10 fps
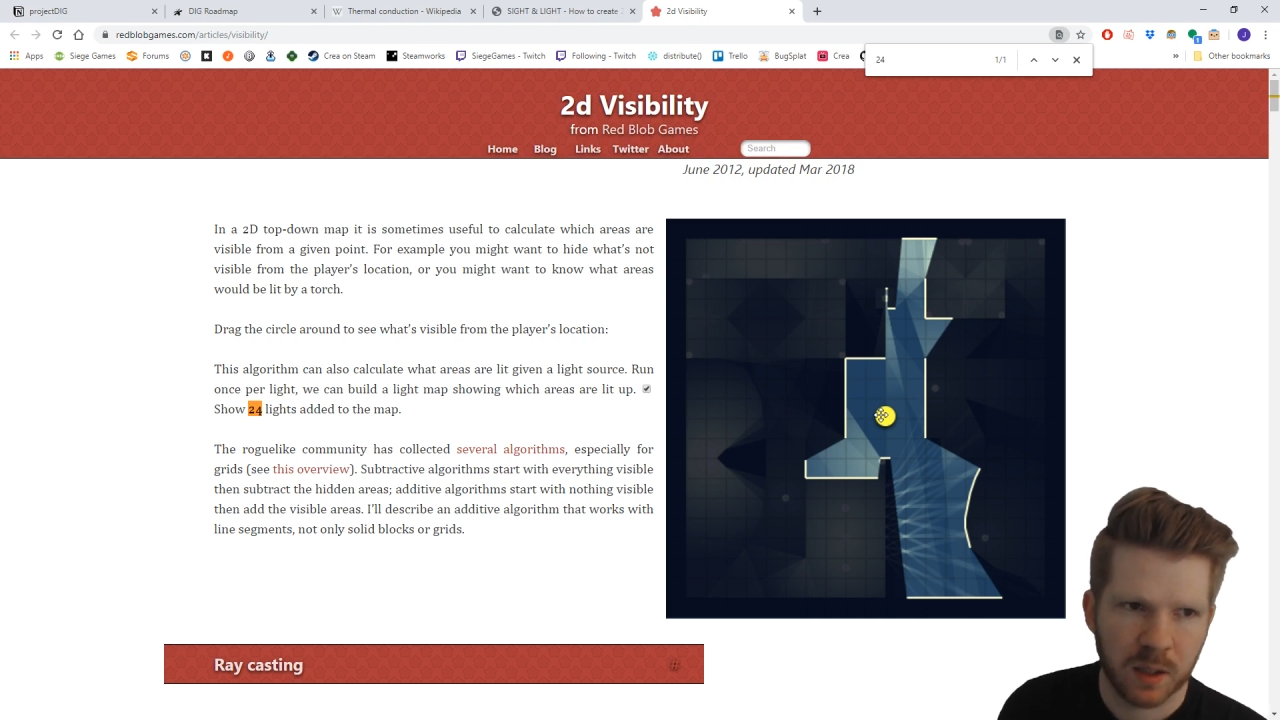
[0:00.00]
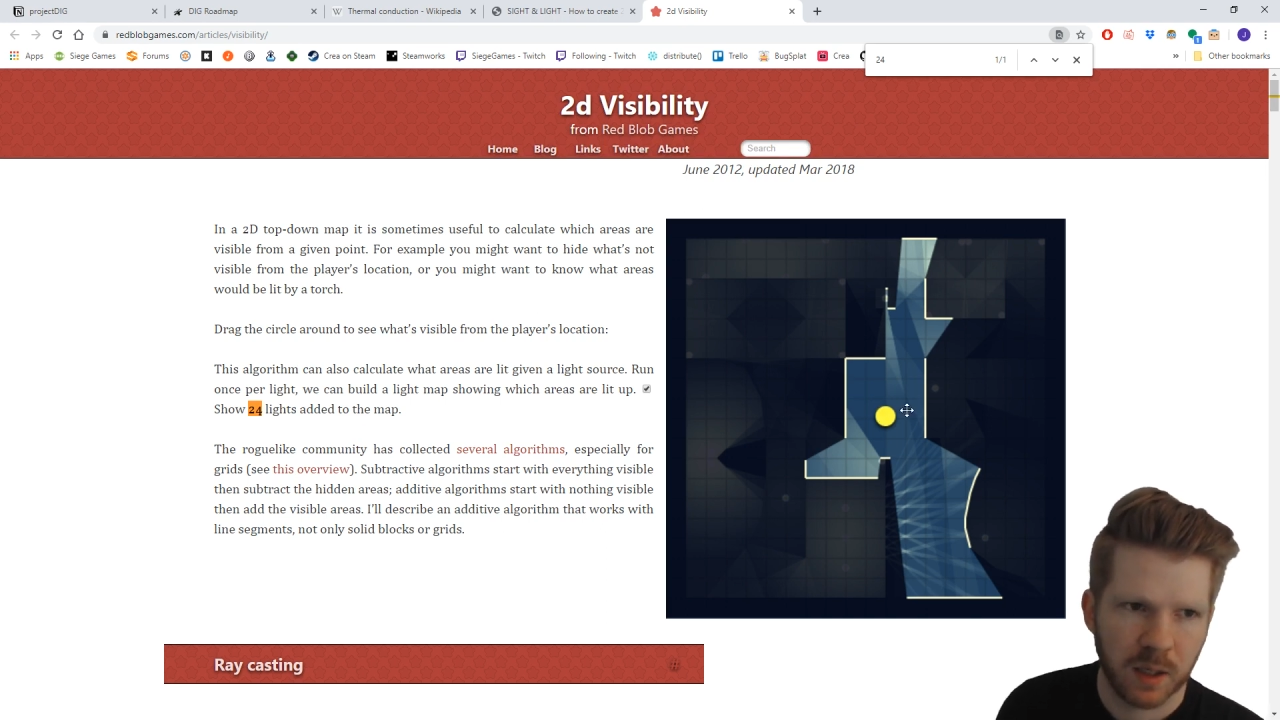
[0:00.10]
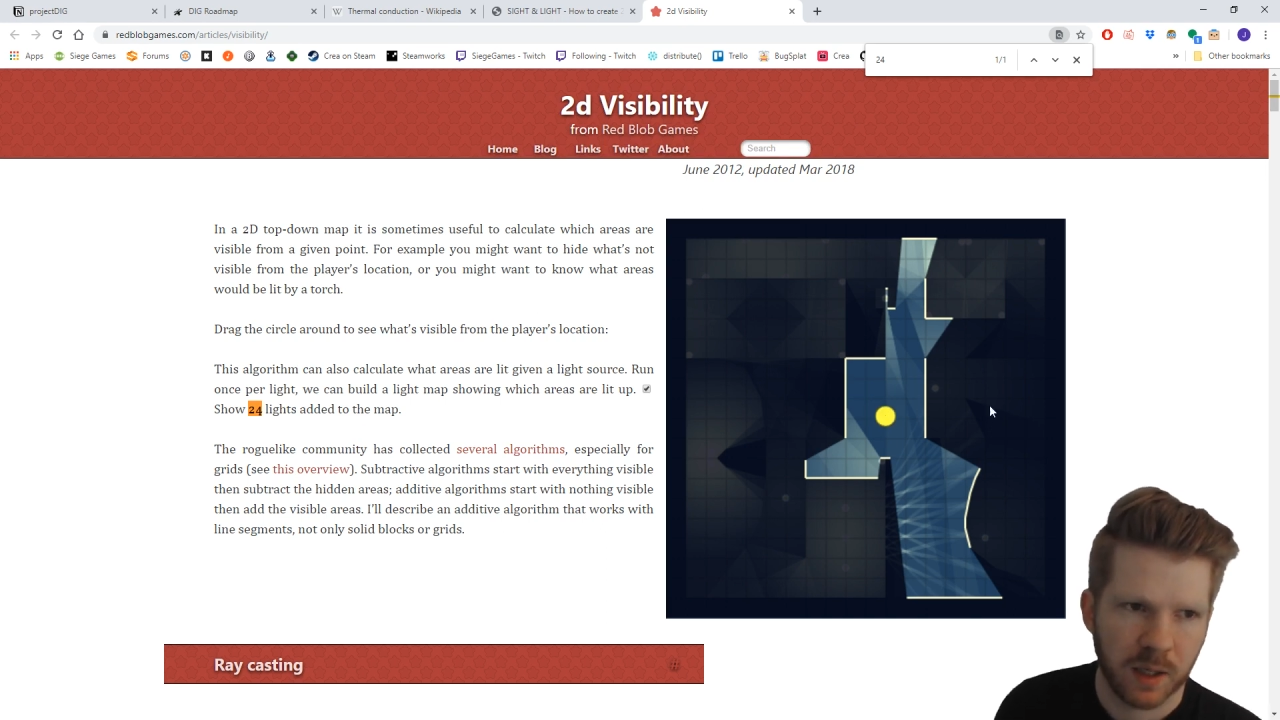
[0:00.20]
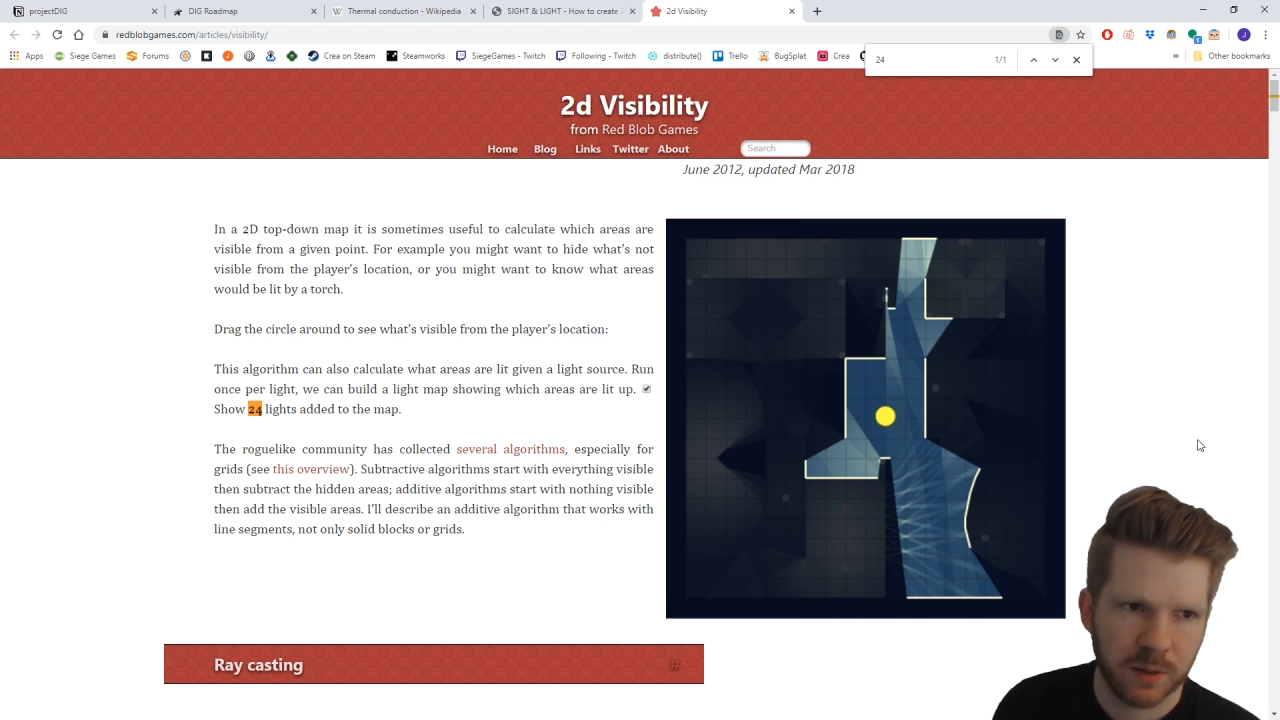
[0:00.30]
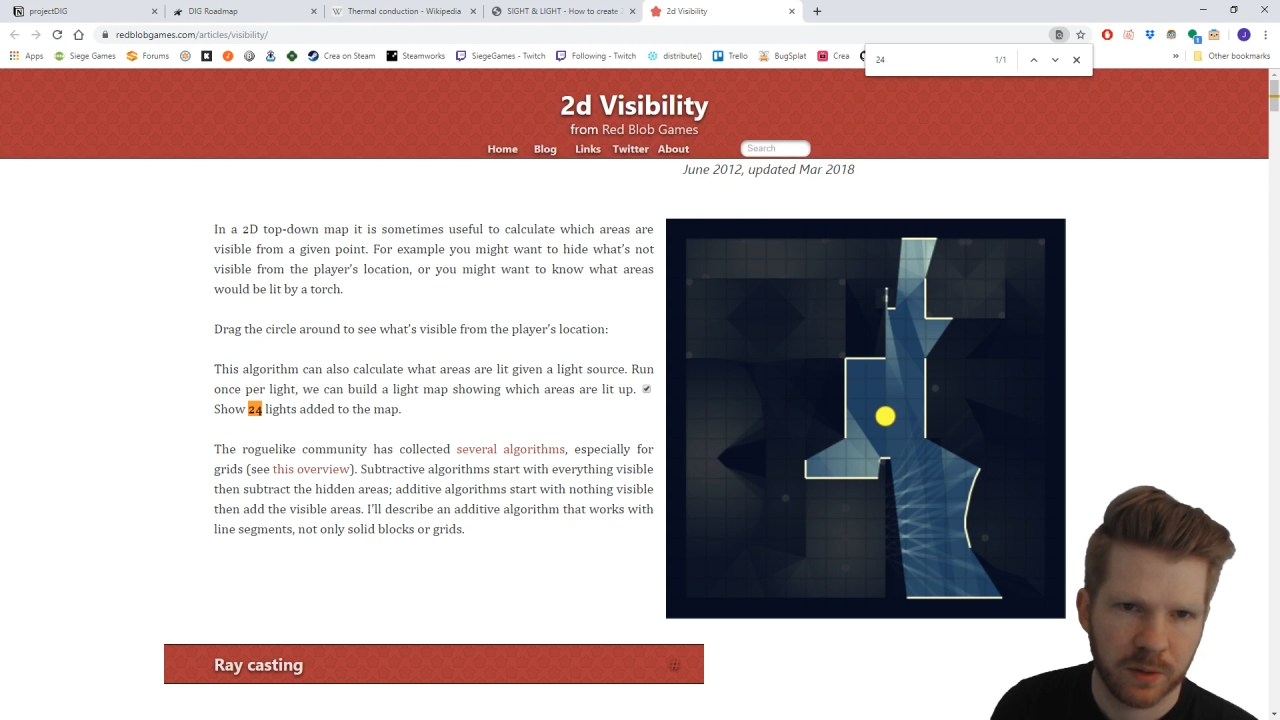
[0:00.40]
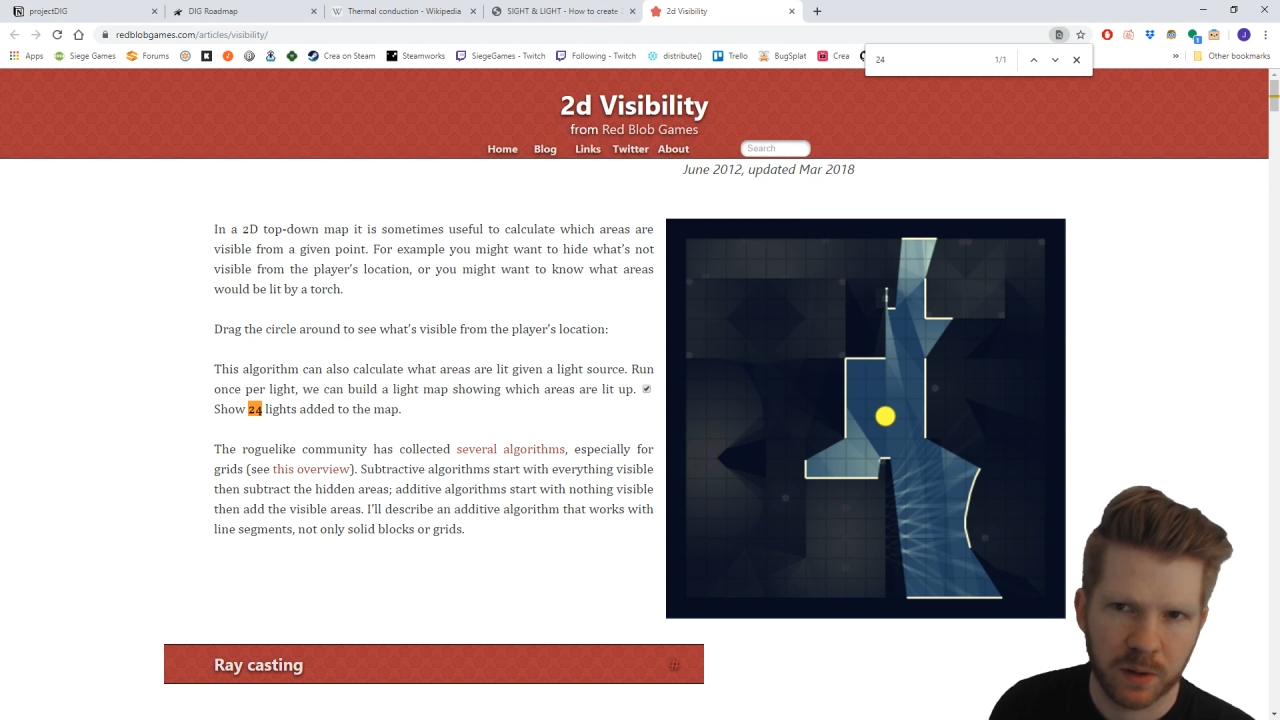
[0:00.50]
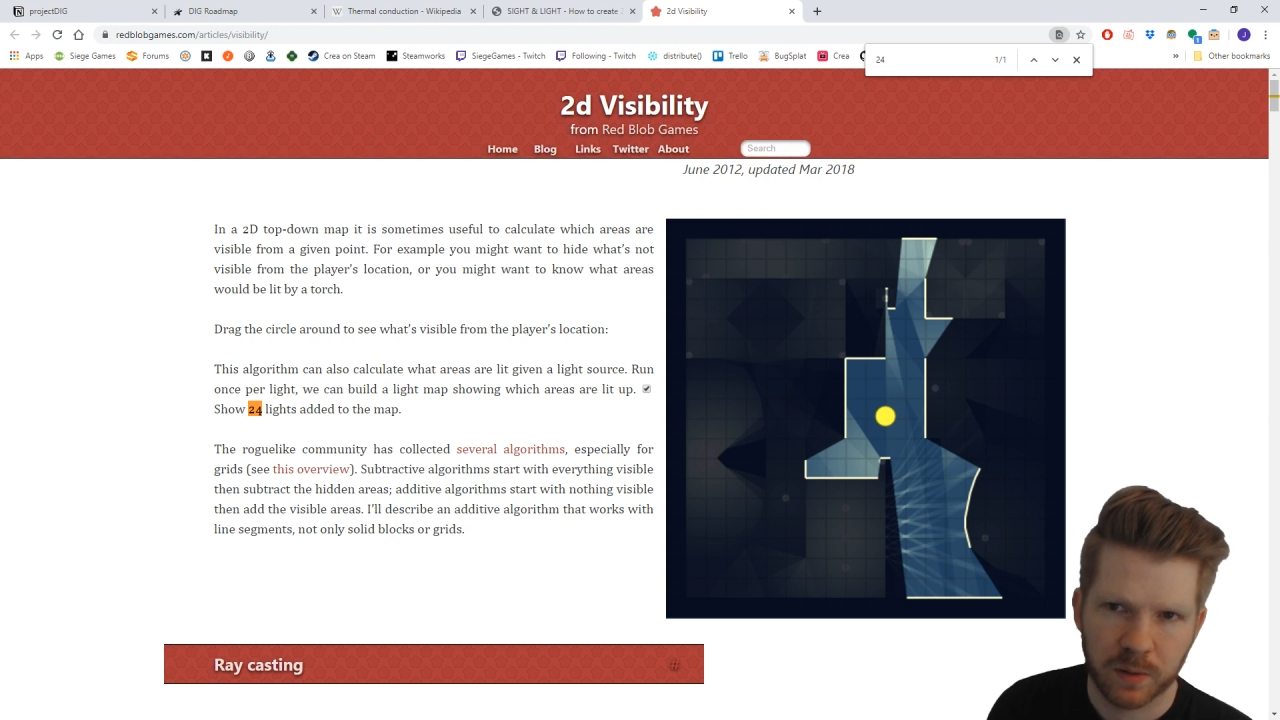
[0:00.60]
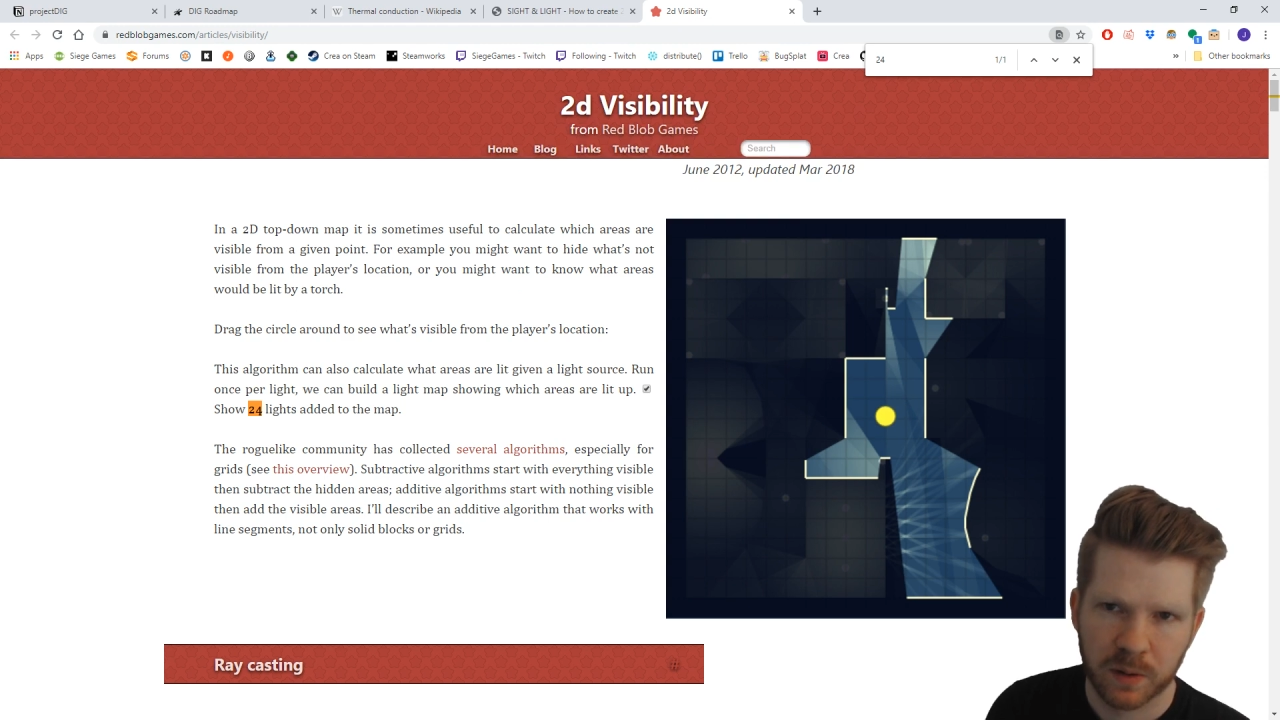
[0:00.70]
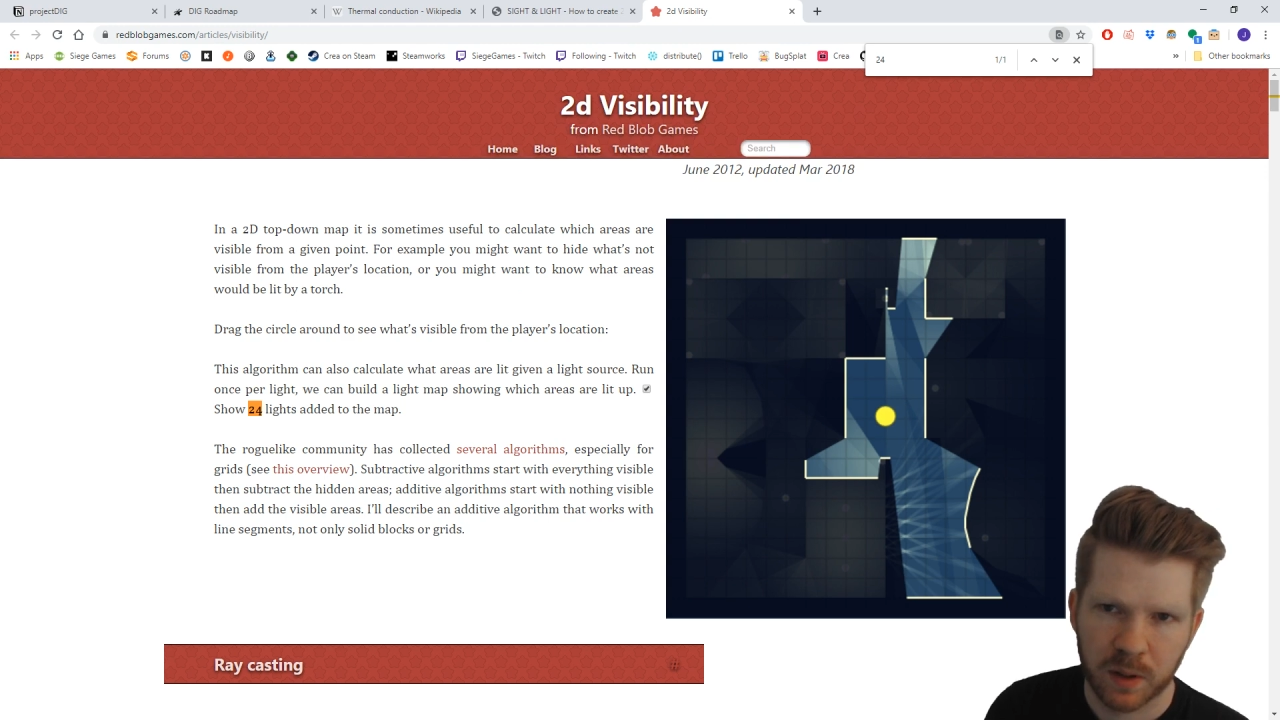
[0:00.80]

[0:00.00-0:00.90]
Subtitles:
I don't know.